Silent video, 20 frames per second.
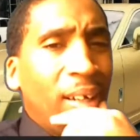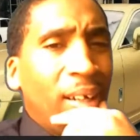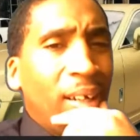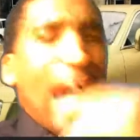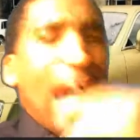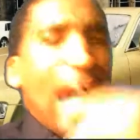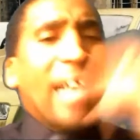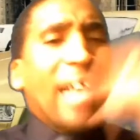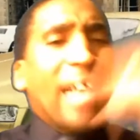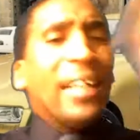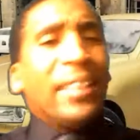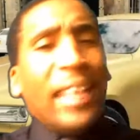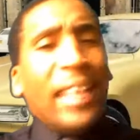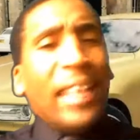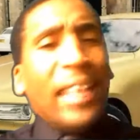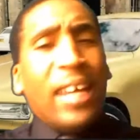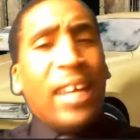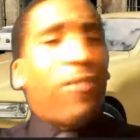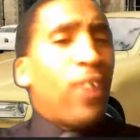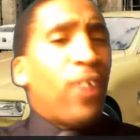I can
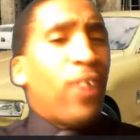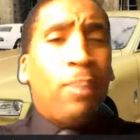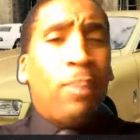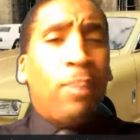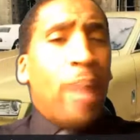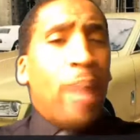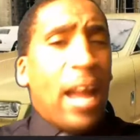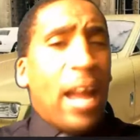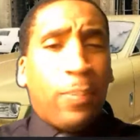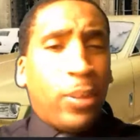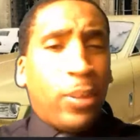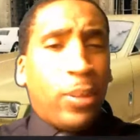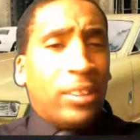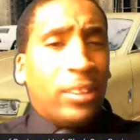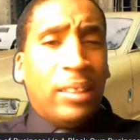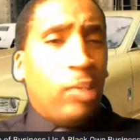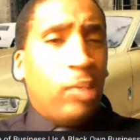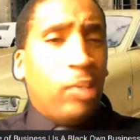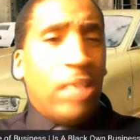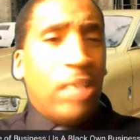get it from a black
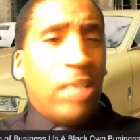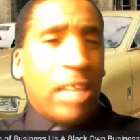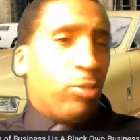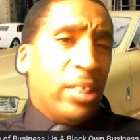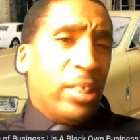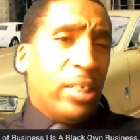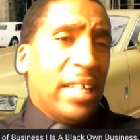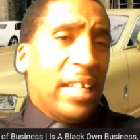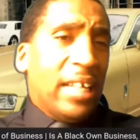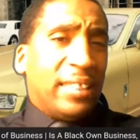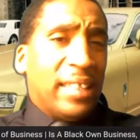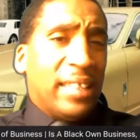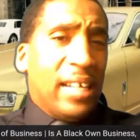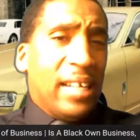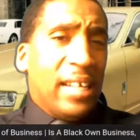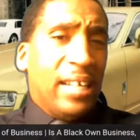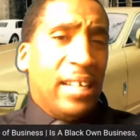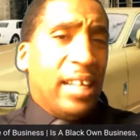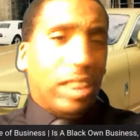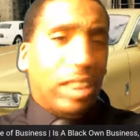person if that's what they sell
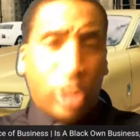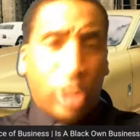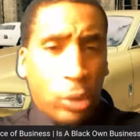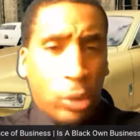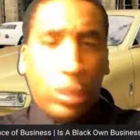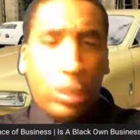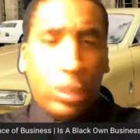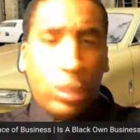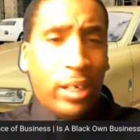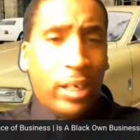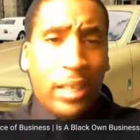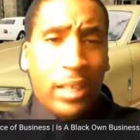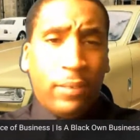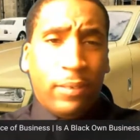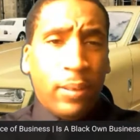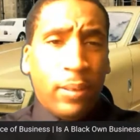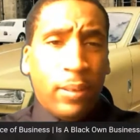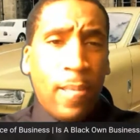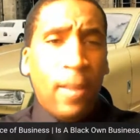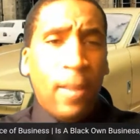at their store or
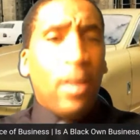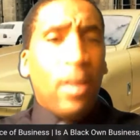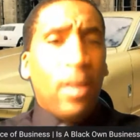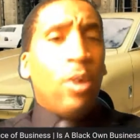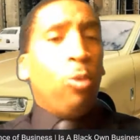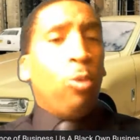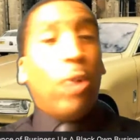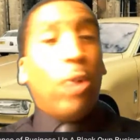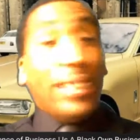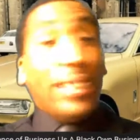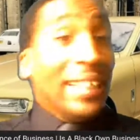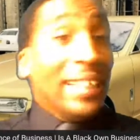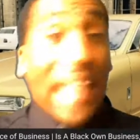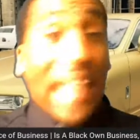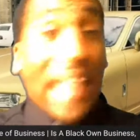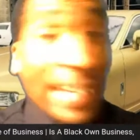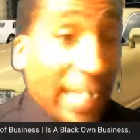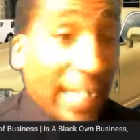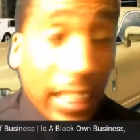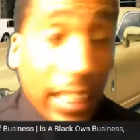whatever. Where did
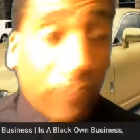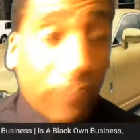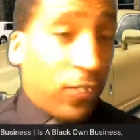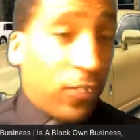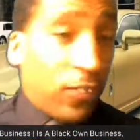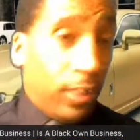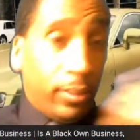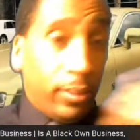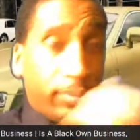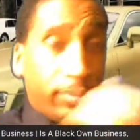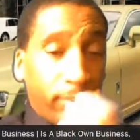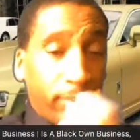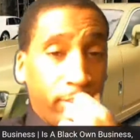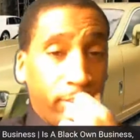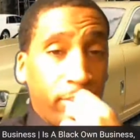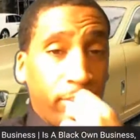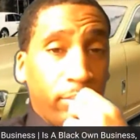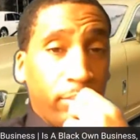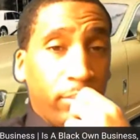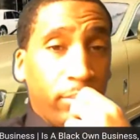they get it from?
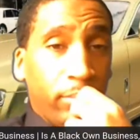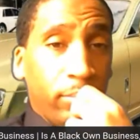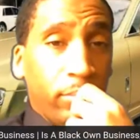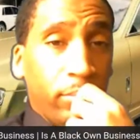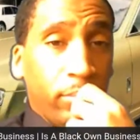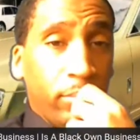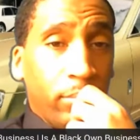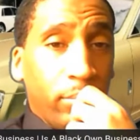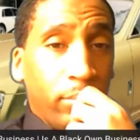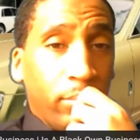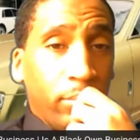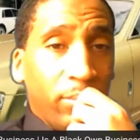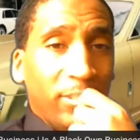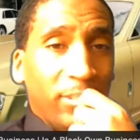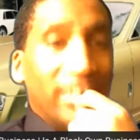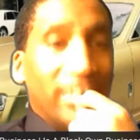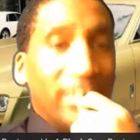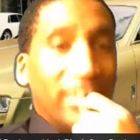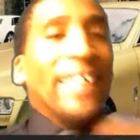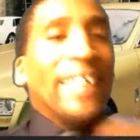
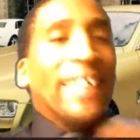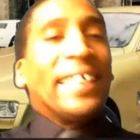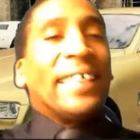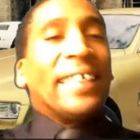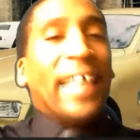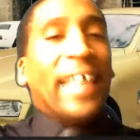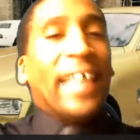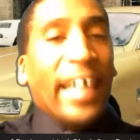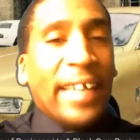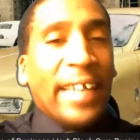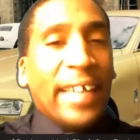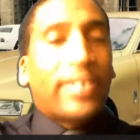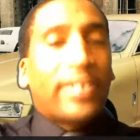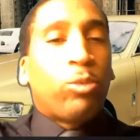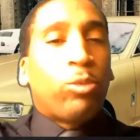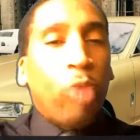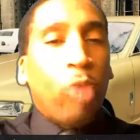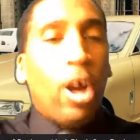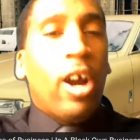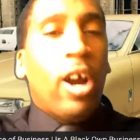This is his
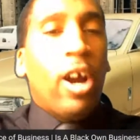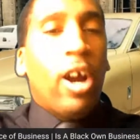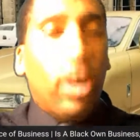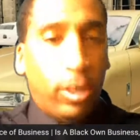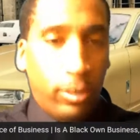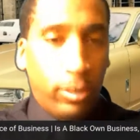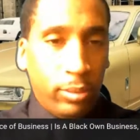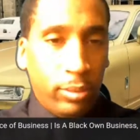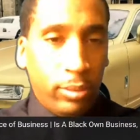world.